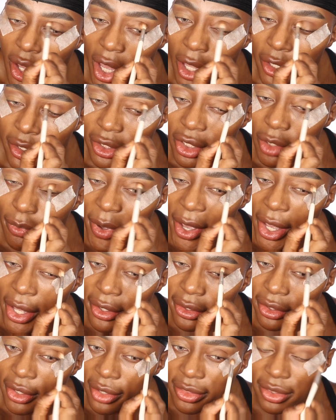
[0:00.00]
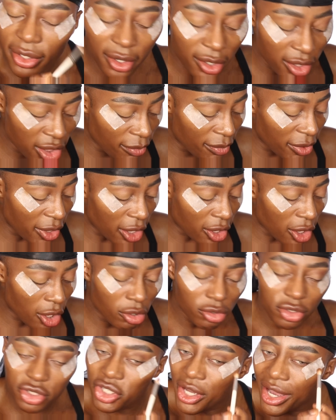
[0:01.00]
It just depends. I think I'm gonna be at
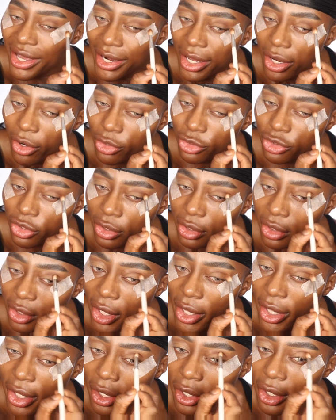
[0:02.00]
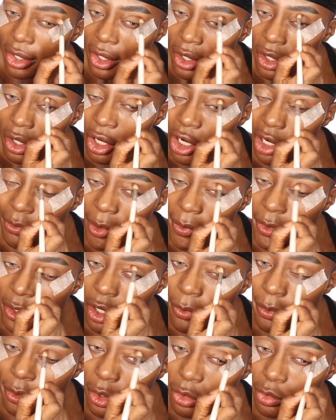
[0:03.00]
Coachella, or just like, I'll probably
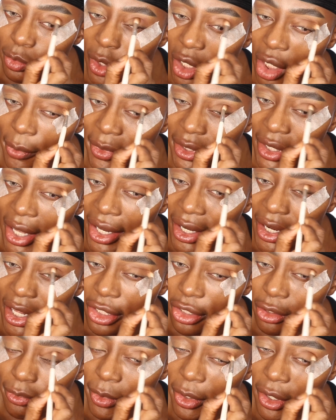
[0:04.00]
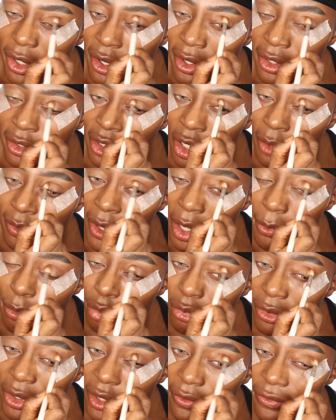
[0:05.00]
upload while I'm in LA, just because I'm like
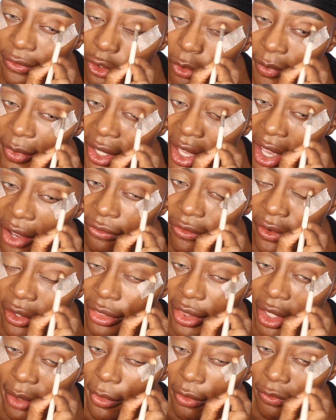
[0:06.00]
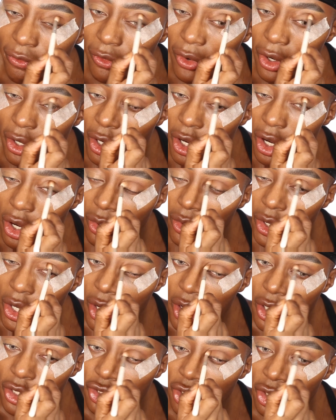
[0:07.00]
pre-filming everything before I go.
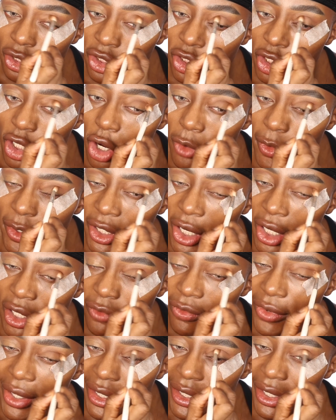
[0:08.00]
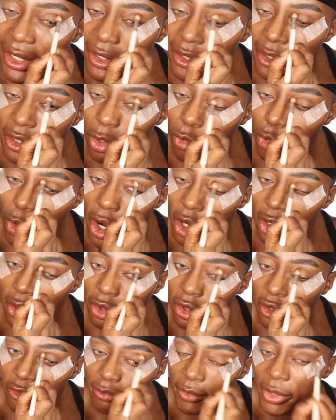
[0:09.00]
Just so it kind of like eases the
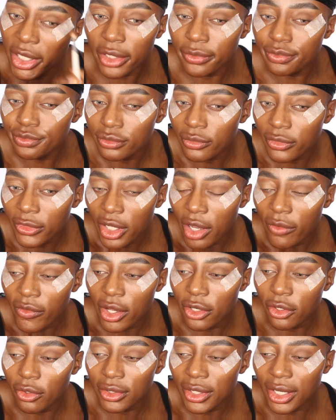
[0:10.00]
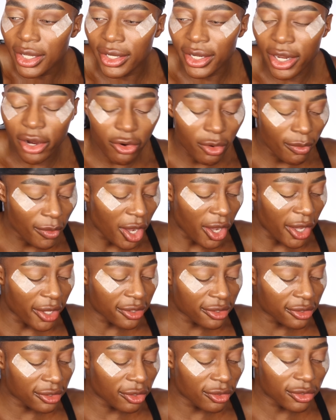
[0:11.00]
workload off me. I've got loads of glitter on my
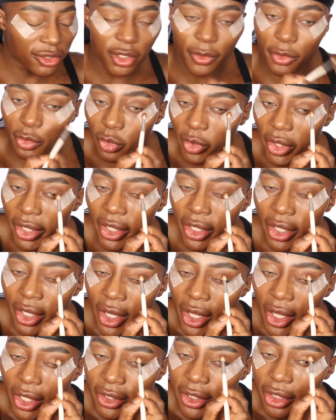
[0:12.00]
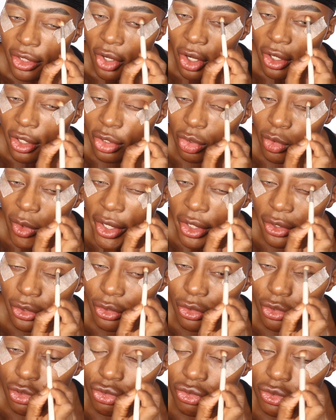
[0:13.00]
eyes still, so annoying. This color's quite
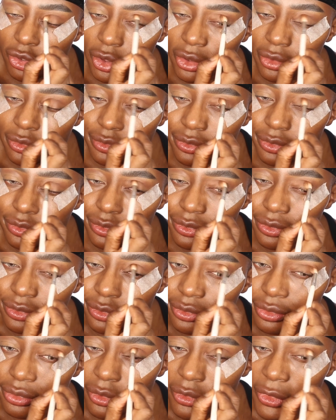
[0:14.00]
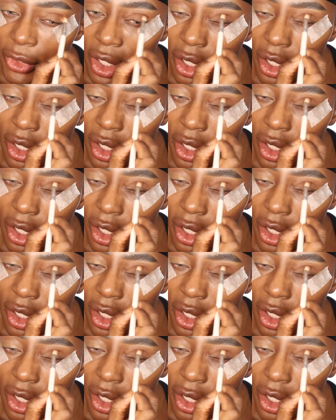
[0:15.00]
neutral. I feel